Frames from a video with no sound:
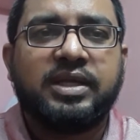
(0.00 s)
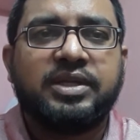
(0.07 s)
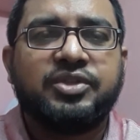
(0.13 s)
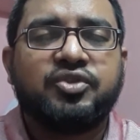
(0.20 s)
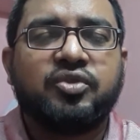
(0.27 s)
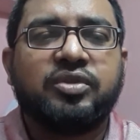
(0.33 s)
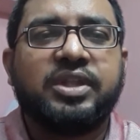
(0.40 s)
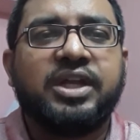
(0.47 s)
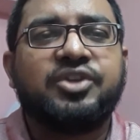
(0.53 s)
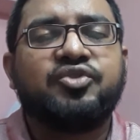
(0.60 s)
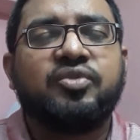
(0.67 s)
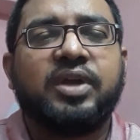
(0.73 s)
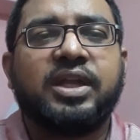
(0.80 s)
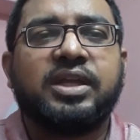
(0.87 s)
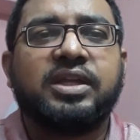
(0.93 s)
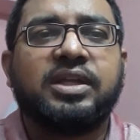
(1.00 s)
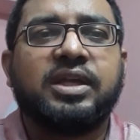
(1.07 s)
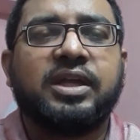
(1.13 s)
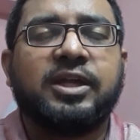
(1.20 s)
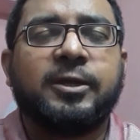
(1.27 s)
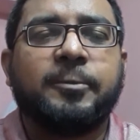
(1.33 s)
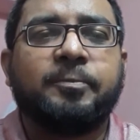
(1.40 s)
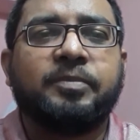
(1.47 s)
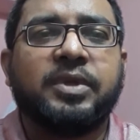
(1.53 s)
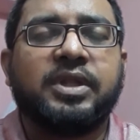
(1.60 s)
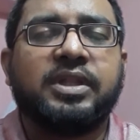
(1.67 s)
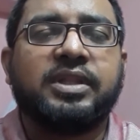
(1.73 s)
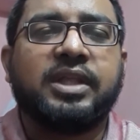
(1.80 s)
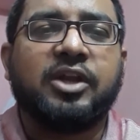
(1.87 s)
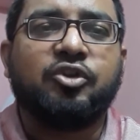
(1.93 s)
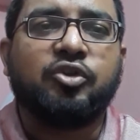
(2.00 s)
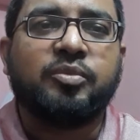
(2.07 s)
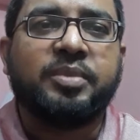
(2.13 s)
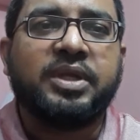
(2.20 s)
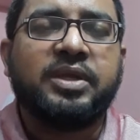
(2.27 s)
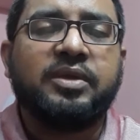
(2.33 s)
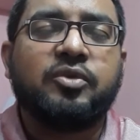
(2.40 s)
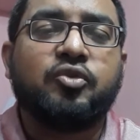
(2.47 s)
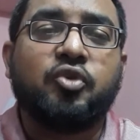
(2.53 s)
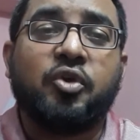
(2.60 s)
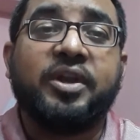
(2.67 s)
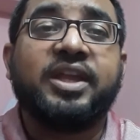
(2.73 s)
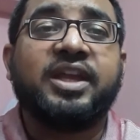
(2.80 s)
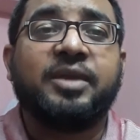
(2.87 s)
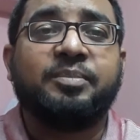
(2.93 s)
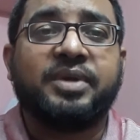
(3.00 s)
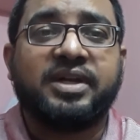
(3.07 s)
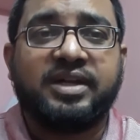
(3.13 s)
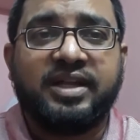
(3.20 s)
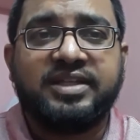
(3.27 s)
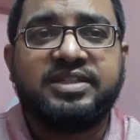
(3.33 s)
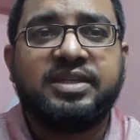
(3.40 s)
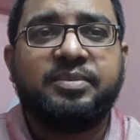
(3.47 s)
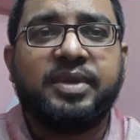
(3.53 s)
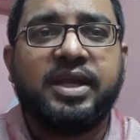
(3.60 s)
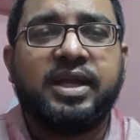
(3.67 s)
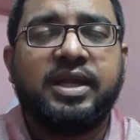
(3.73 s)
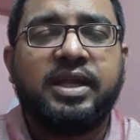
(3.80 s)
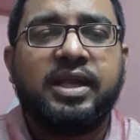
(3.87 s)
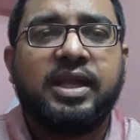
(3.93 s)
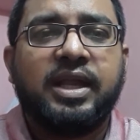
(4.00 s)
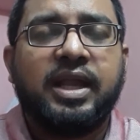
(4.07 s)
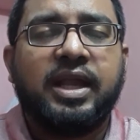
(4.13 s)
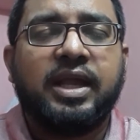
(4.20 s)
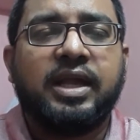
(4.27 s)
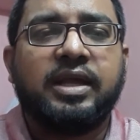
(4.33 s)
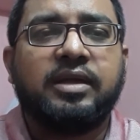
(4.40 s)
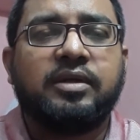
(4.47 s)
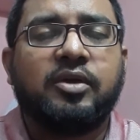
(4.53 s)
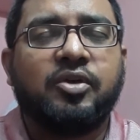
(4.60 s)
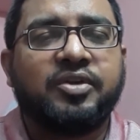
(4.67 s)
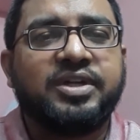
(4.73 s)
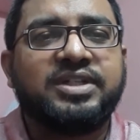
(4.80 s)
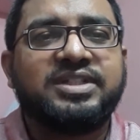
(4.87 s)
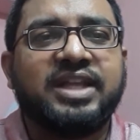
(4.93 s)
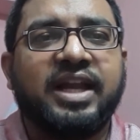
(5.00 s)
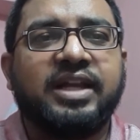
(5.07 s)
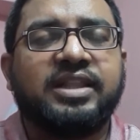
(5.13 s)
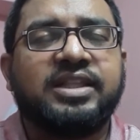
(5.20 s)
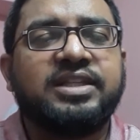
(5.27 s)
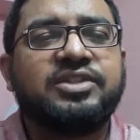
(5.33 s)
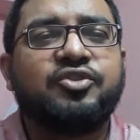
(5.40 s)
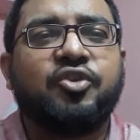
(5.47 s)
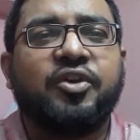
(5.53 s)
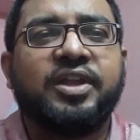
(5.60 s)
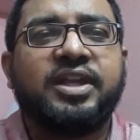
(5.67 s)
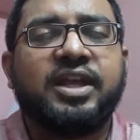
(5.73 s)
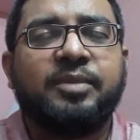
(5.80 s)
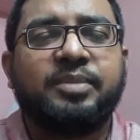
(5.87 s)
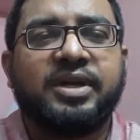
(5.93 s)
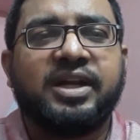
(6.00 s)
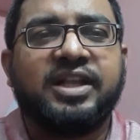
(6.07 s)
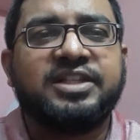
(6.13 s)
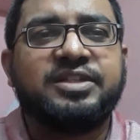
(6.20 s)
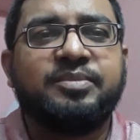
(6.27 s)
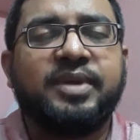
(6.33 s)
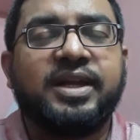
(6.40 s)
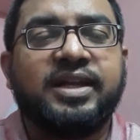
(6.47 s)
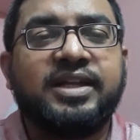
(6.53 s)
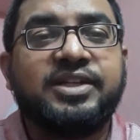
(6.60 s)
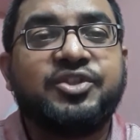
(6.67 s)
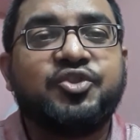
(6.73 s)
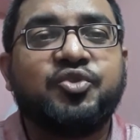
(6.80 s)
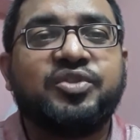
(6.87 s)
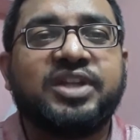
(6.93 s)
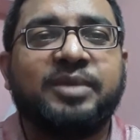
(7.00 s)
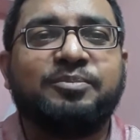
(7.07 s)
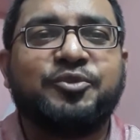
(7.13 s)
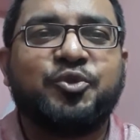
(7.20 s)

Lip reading: So that's why there will be chronic hyperglycemia occurs, and this chronic hyperglycemia leads to type